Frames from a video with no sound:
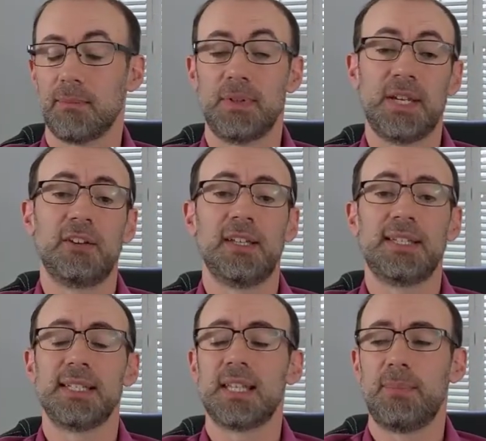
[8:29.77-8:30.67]
particularly
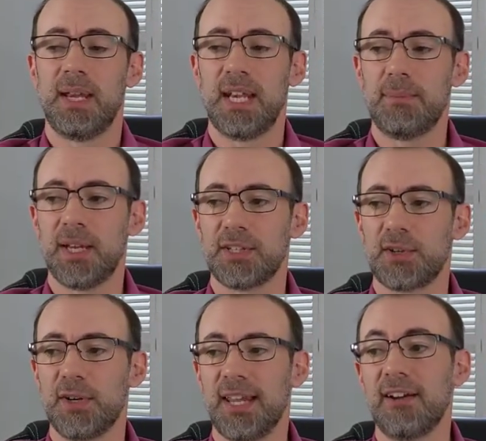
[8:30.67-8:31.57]
since the pandemic is
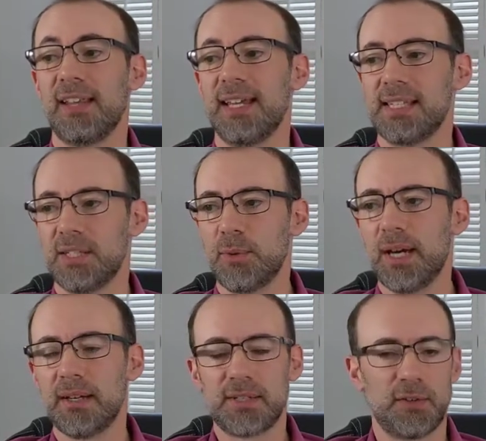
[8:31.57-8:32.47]
hurting airlines as well.